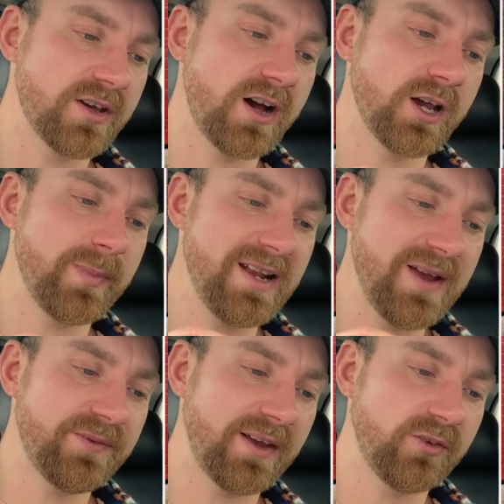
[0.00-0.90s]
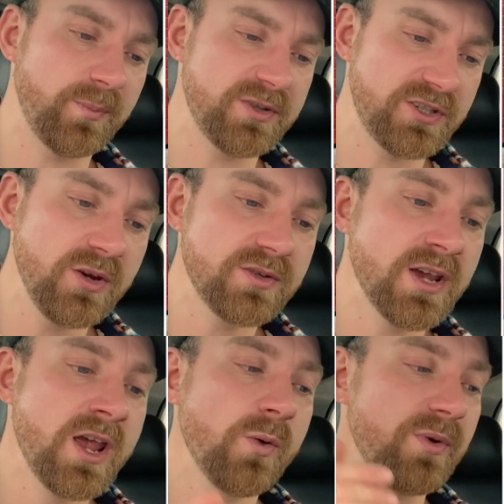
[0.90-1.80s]
car could be left after pursuits
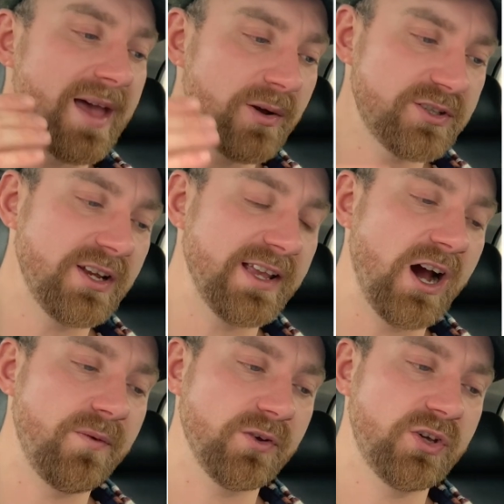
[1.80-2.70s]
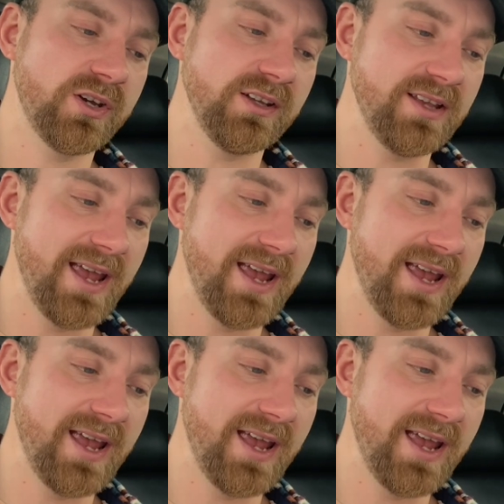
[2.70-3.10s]
without turning it off and cooking the